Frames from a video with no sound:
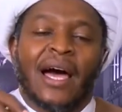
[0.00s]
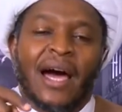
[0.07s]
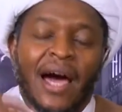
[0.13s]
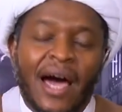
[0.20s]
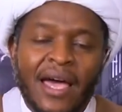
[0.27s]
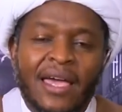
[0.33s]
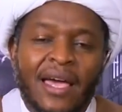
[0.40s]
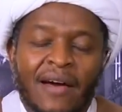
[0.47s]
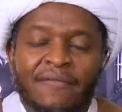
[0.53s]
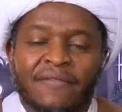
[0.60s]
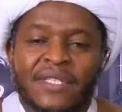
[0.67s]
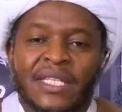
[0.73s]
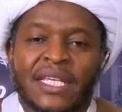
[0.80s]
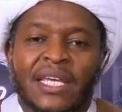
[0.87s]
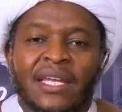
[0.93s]
I have
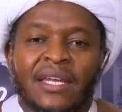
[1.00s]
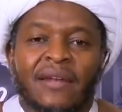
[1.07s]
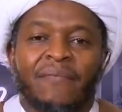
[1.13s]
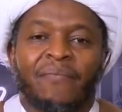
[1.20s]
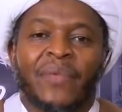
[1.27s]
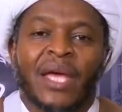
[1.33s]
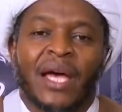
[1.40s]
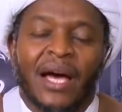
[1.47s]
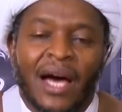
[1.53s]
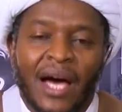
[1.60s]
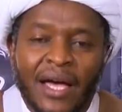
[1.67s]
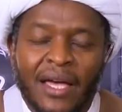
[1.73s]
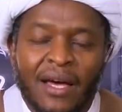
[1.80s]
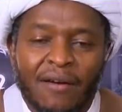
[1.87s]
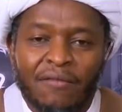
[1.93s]
seen,
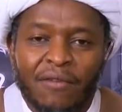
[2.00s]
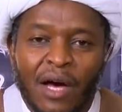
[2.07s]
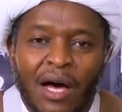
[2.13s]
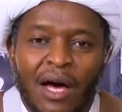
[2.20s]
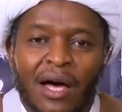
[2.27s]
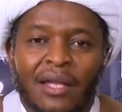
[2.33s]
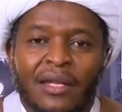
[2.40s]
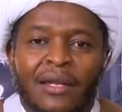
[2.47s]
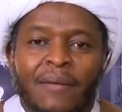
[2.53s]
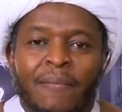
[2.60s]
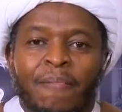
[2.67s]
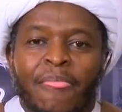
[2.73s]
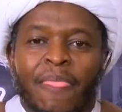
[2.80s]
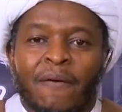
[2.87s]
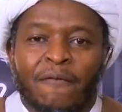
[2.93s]
I have heard
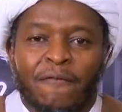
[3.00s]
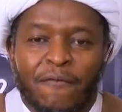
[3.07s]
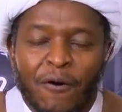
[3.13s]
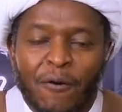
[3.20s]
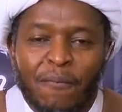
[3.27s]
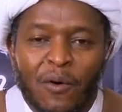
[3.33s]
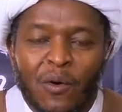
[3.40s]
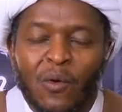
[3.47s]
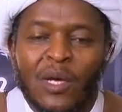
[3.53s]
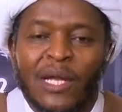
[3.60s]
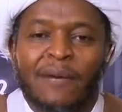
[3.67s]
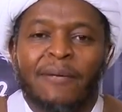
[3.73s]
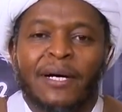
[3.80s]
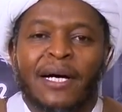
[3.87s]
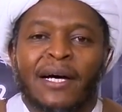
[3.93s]
from
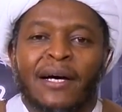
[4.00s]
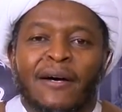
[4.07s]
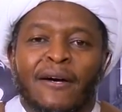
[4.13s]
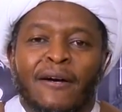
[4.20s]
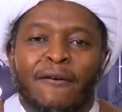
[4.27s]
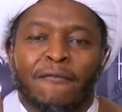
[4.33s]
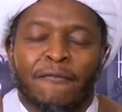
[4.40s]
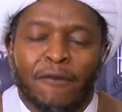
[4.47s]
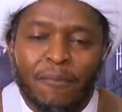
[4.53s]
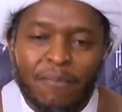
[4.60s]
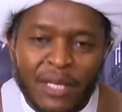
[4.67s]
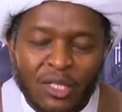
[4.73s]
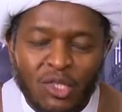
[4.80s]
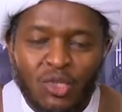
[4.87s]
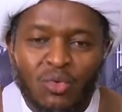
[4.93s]
ulama, from
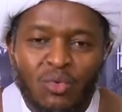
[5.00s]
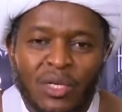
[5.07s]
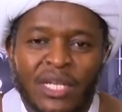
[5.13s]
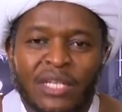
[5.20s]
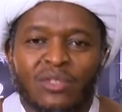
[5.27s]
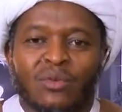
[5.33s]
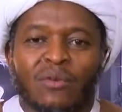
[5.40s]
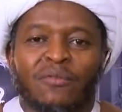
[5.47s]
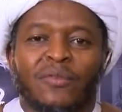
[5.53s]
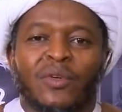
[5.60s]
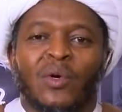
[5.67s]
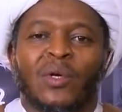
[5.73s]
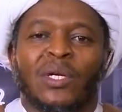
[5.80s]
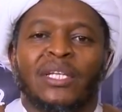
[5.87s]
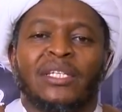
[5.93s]
the students of
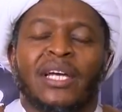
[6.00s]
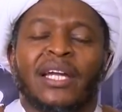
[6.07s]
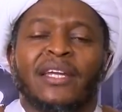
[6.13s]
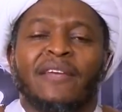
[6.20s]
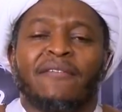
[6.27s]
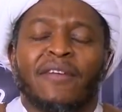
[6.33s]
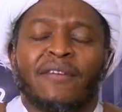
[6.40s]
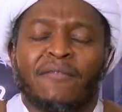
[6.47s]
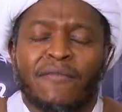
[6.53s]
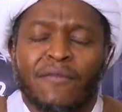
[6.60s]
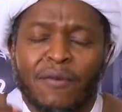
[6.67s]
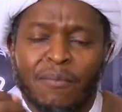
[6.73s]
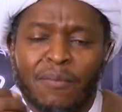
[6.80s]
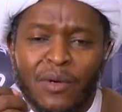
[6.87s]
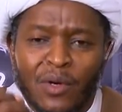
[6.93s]
knowledge, and even
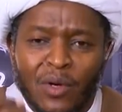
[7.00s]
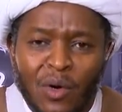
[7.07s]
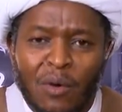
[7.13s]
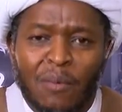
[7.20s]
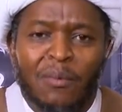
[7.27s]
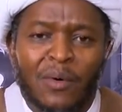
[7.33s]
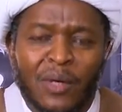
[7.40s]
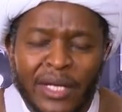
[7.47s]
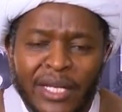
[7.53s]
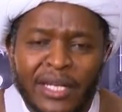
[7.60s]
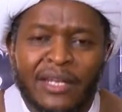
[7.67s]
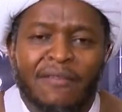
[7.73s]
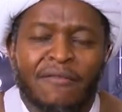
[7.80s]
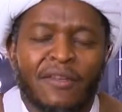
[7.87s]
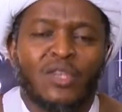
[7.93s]
from normal
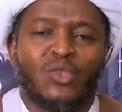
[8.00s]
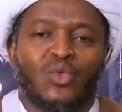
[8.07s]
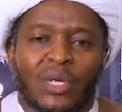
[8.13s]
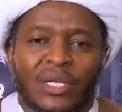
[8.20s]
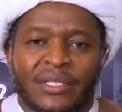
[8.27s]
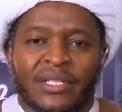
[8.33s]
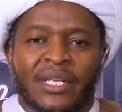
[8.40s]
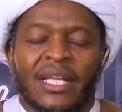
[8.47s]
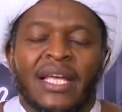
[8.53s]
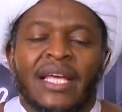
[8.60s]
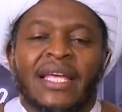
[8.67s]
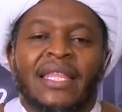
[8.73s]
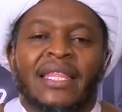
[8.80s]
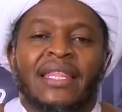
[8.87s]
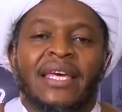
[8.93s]
individuals,
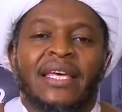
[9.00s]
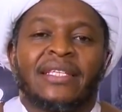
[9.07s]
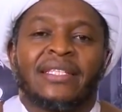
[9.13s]
they